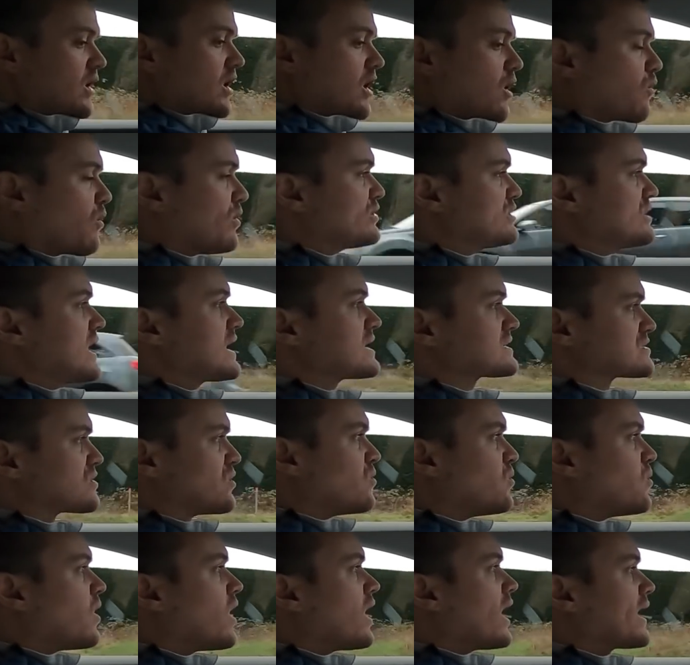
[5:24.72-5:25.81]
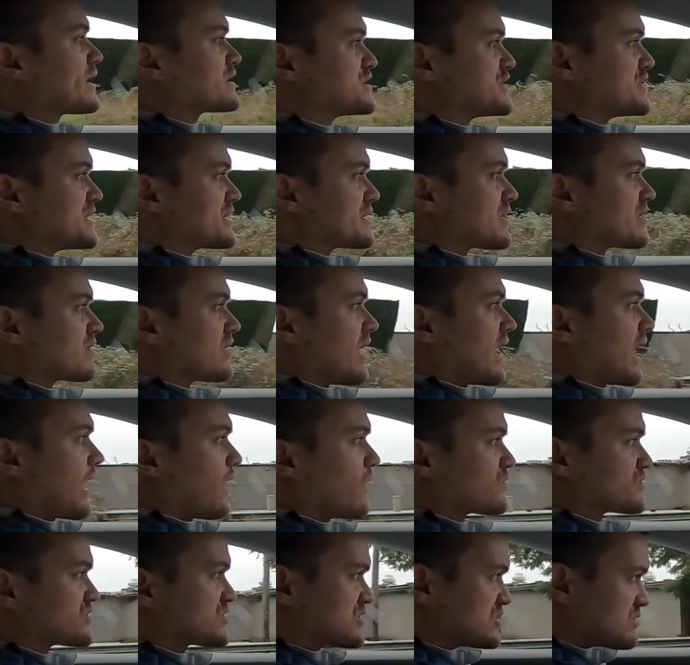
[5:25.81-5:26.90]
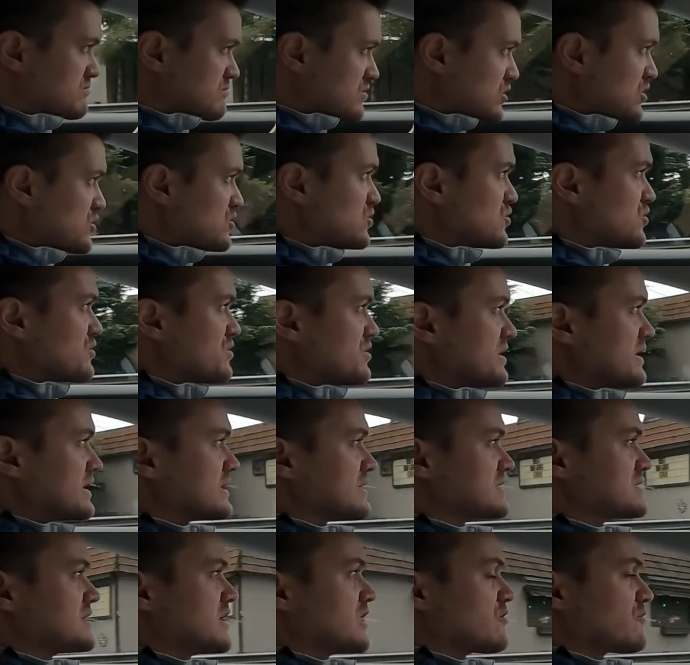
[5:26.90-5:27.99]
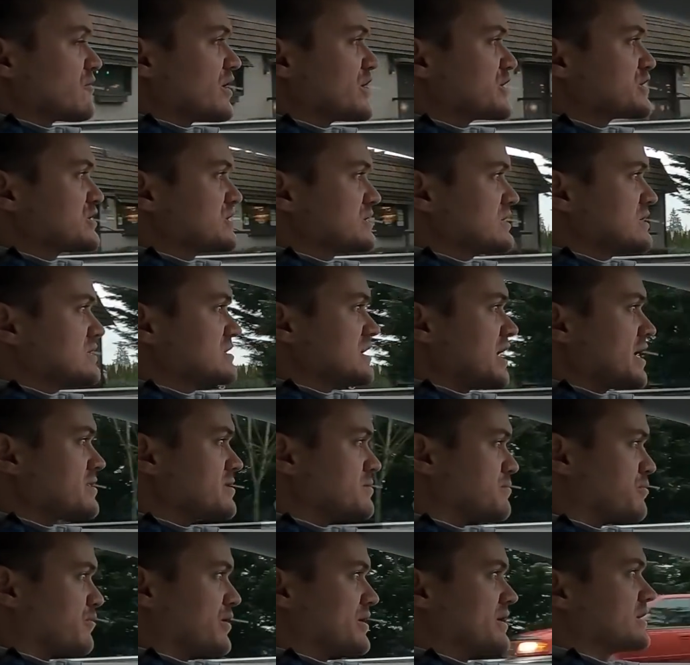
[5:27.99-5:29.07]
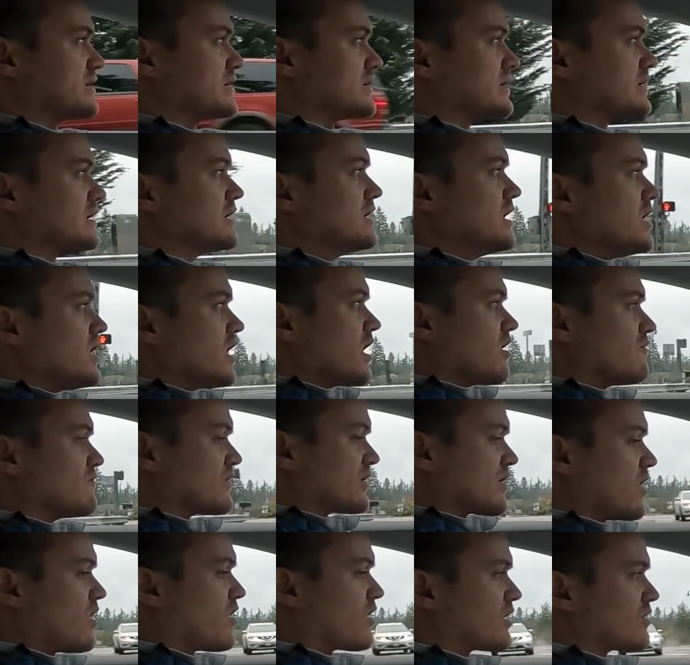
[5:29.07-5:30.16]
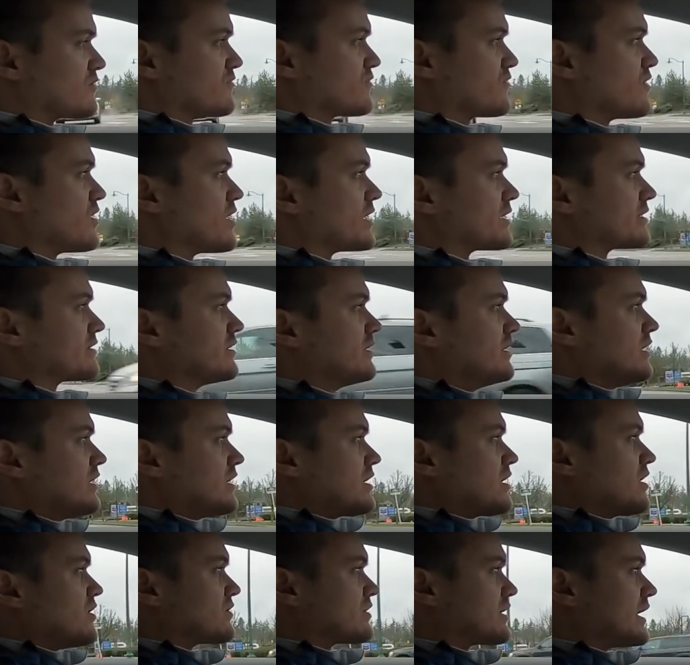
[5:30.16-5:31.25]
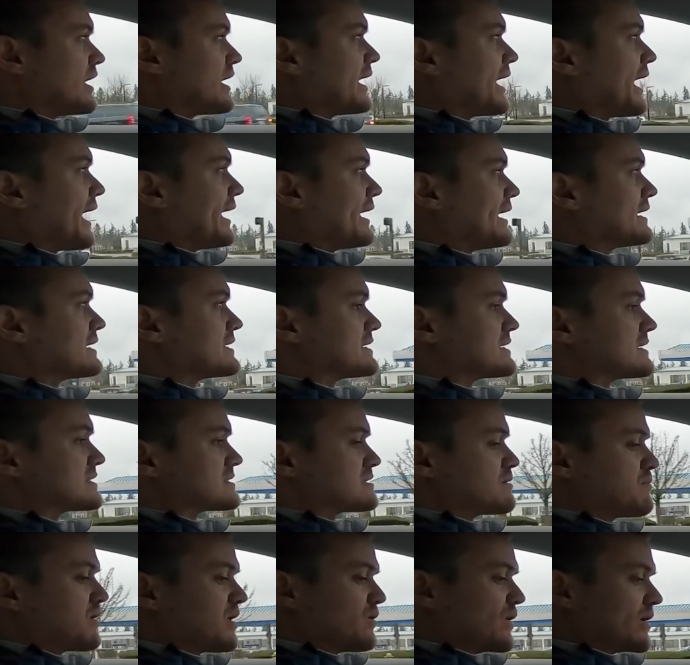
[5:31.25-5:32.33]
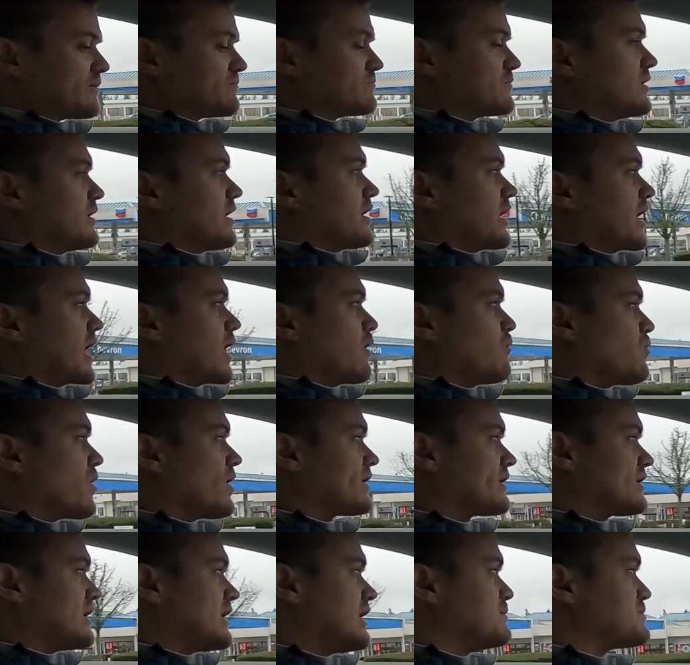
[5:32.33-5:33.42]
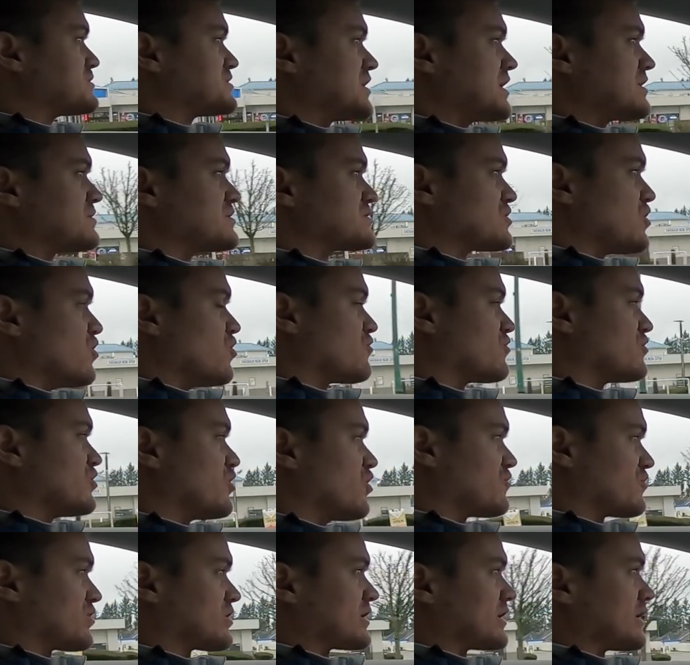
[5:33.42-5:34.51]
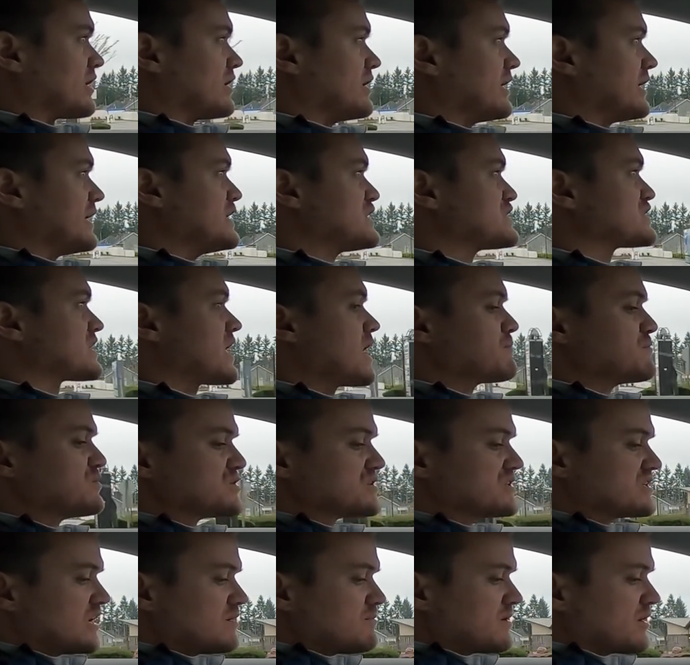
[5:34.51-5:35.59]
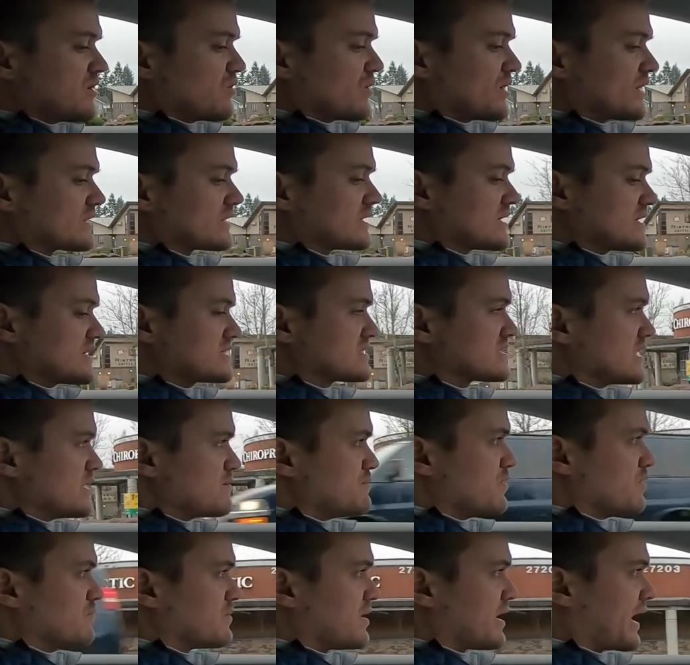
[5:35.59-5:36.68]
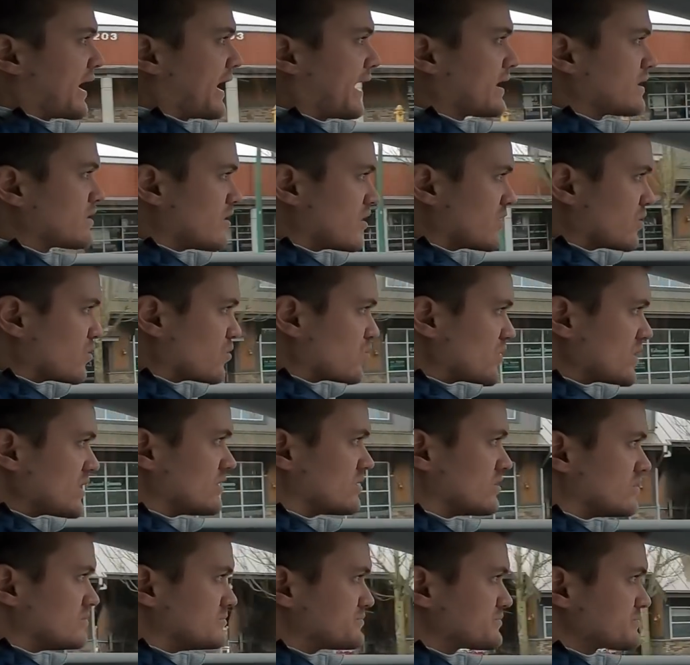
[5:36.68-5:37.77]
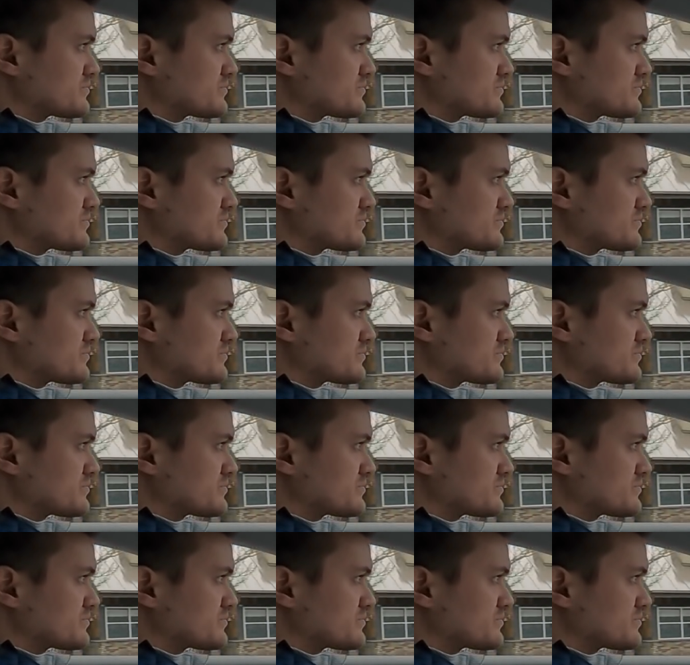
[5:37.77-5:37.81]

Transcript: I want you guys to watch here how smooth the acceleration is and the braking of the car in front. Okay, it is, and by the way, I want to keep saying this over and over again. Each time you see me go like this and put my hand on the wheel,